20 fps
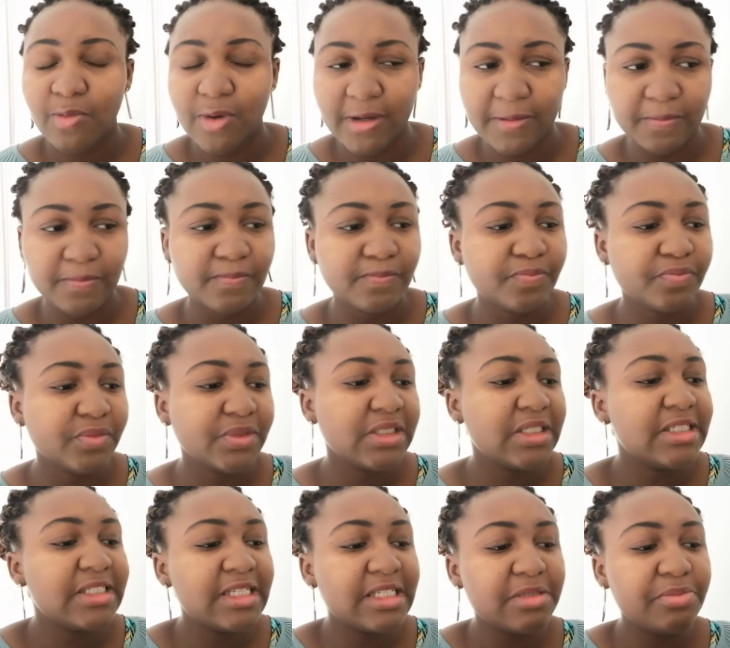1.
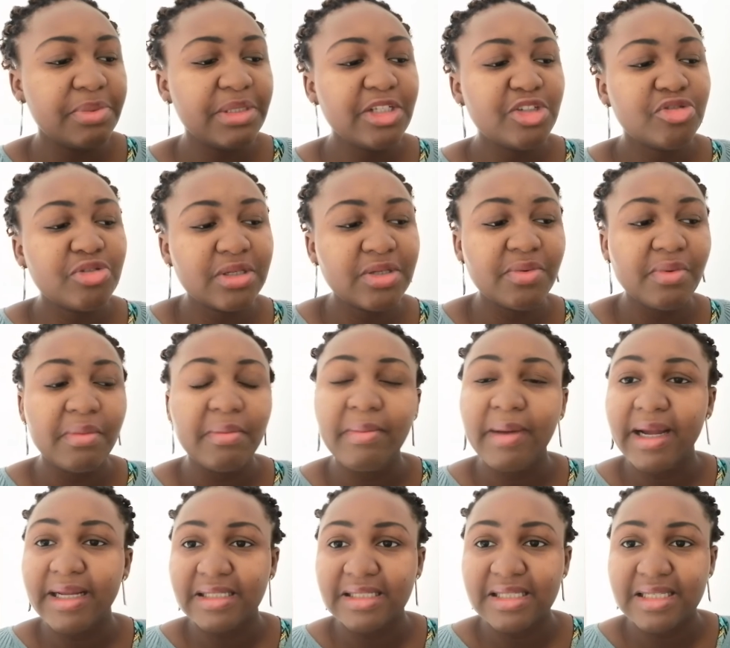It says, being strengthened in
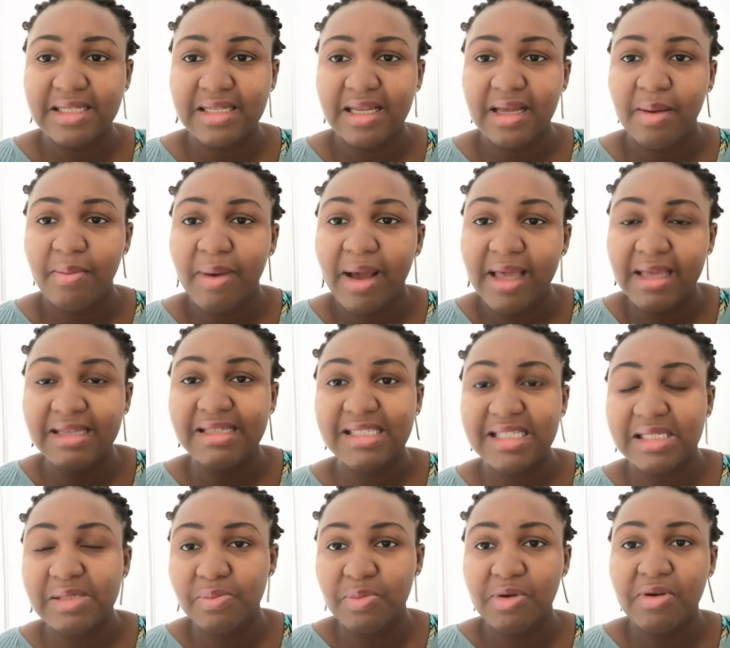might by his
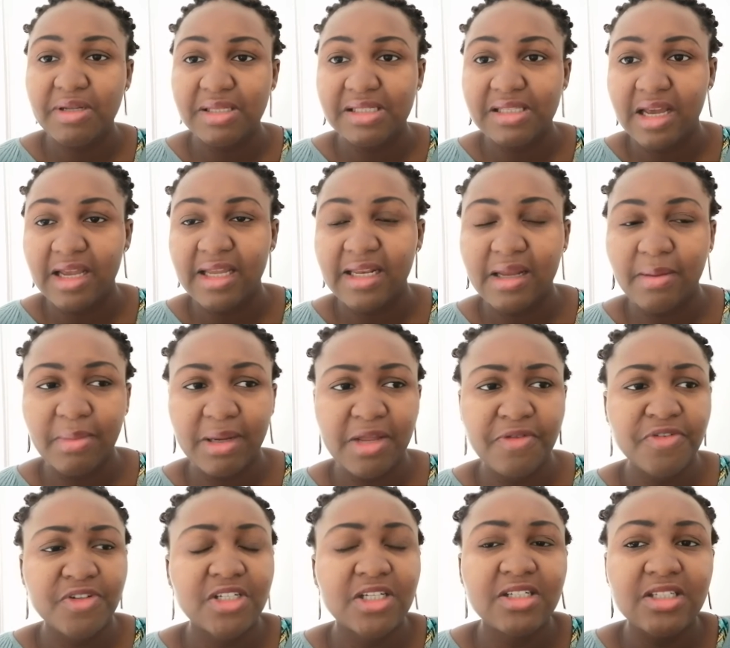spirit in our inner man.
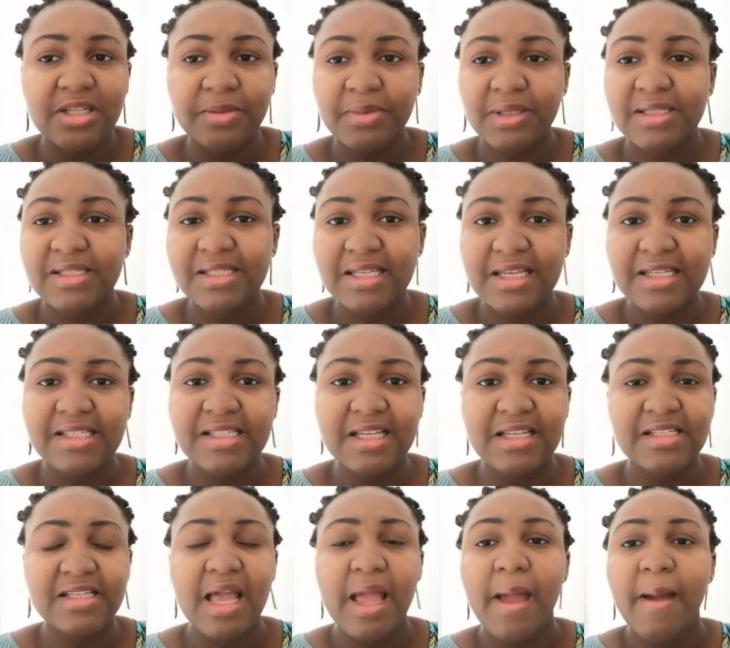Ephesians chapter 6
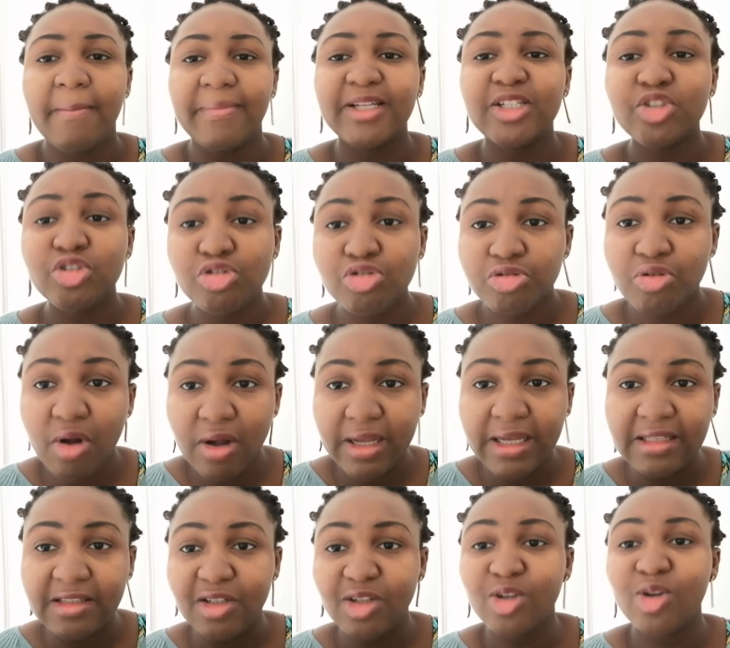says, be
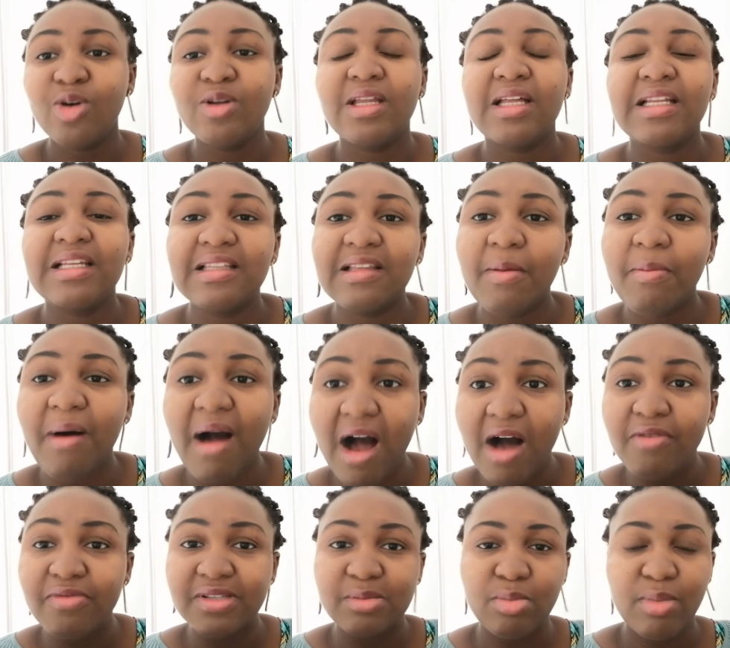strong in the Lord and in the
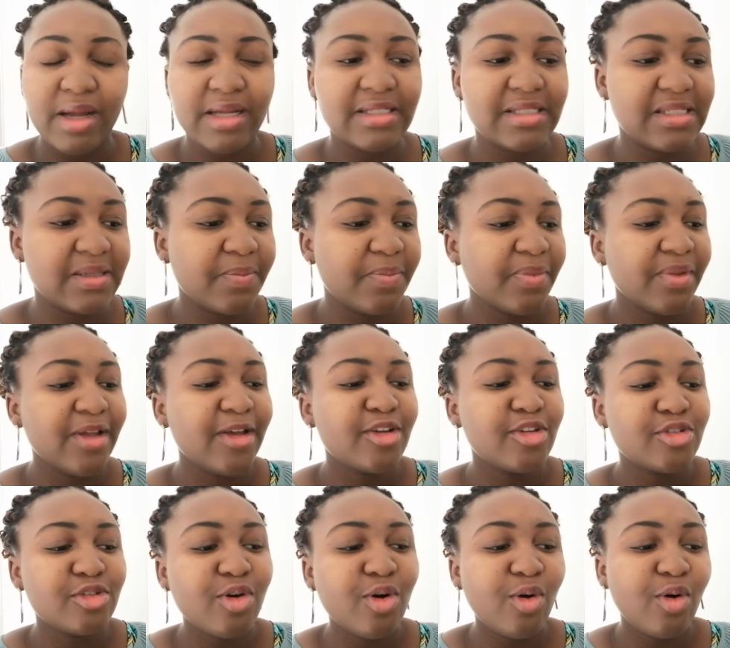power of his might.
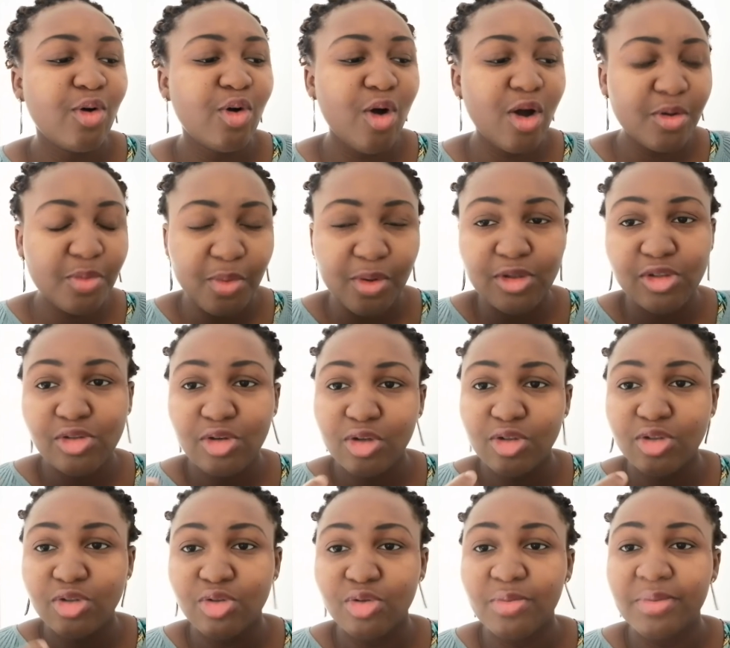So God wants
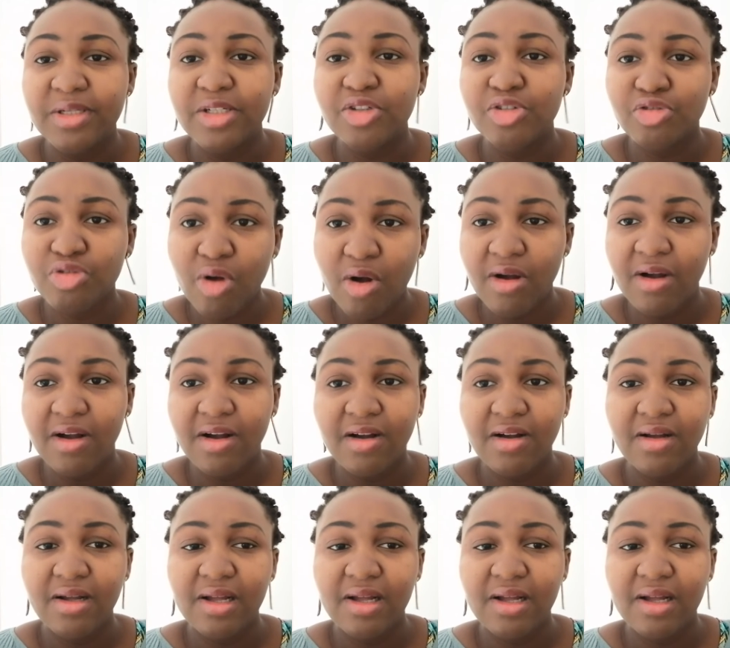us to be strong.